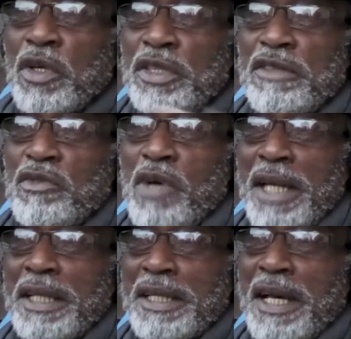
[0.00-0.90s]
don't even
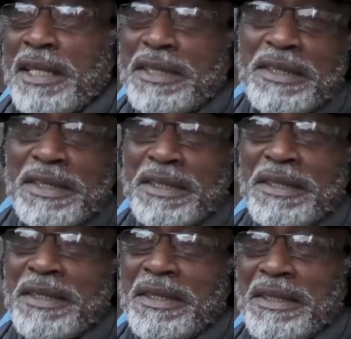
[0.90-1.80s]
want the tax.
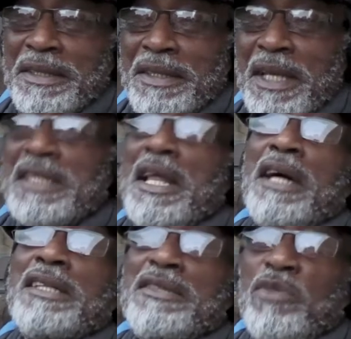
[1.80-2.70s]
As long
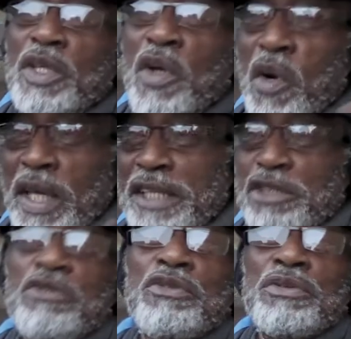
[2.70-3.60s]
as we don't get
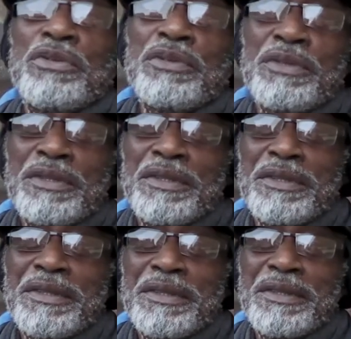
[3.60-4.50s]
through.
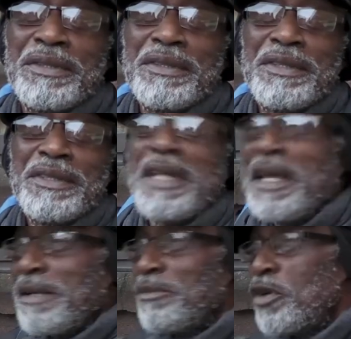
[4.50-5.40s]
It's
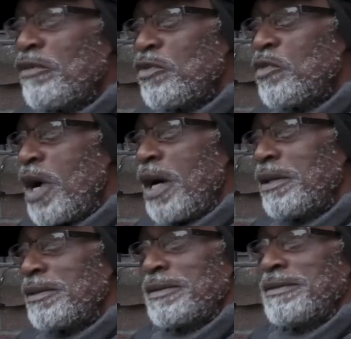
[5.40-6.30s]
like them don't even want
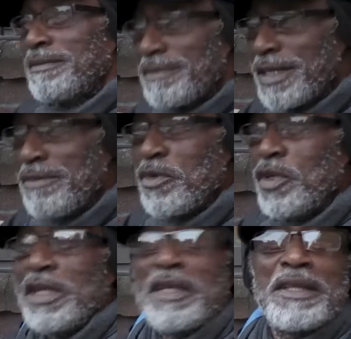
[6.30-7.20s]
the
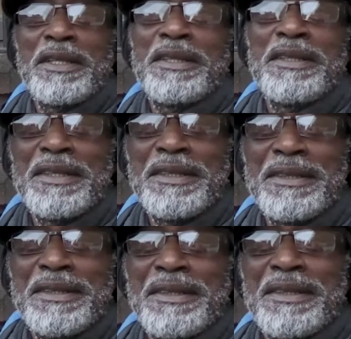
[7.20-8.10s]
money.
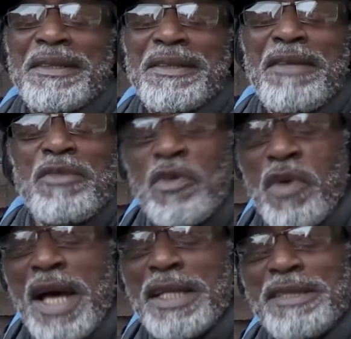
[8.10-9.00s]
Them don't
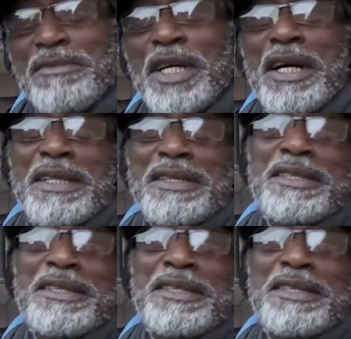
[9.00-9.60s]
want it because